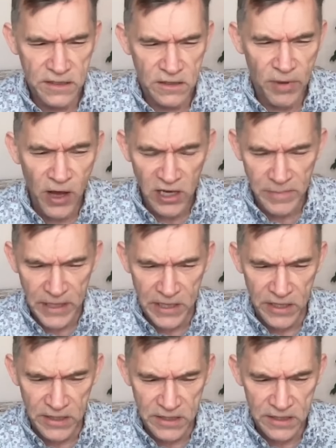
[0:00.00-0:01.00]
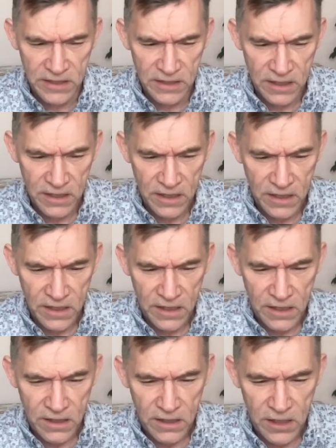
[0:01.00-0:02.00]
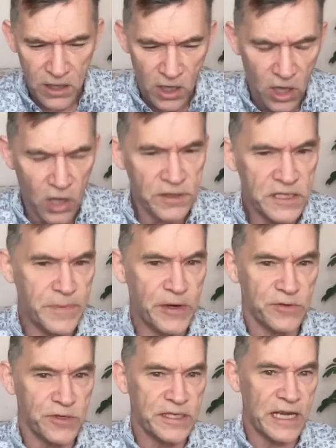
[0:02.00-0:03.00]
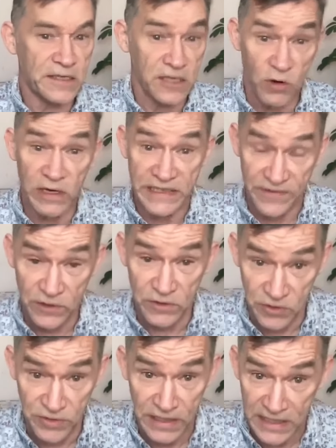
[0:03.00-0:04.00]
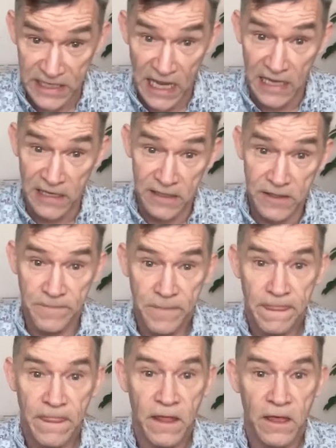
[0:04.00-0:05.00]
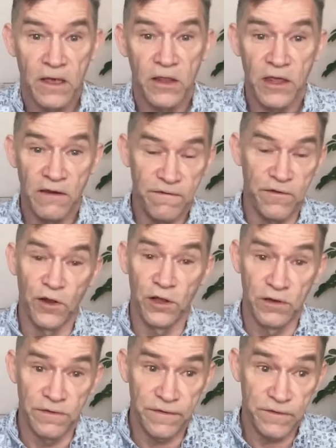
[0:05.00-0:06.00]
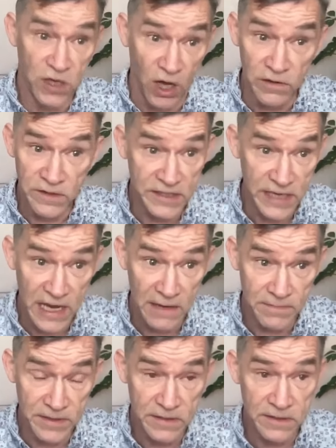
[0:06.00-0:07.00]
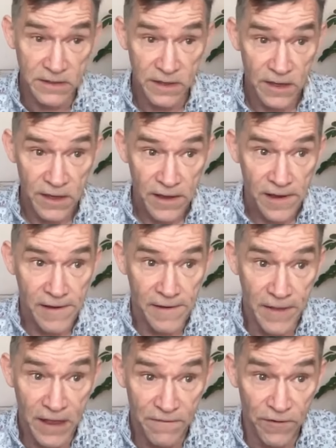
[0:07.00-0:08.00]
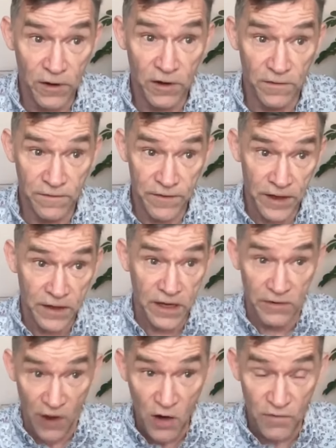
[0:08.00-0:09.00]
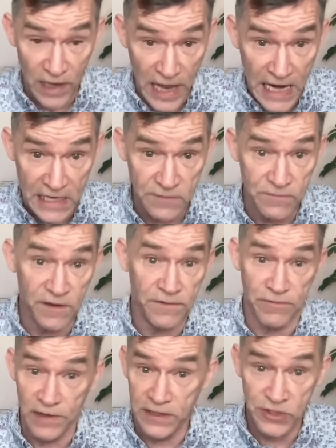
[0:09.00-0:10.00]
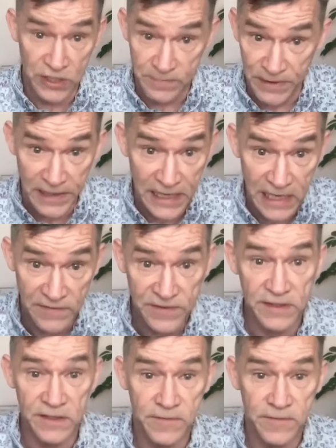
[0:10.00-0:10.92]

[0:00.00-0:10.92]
partly because a lot of spiritual texts are quite difficult to understand. They're full of concepts. They're kind of overladen with religious beliefs.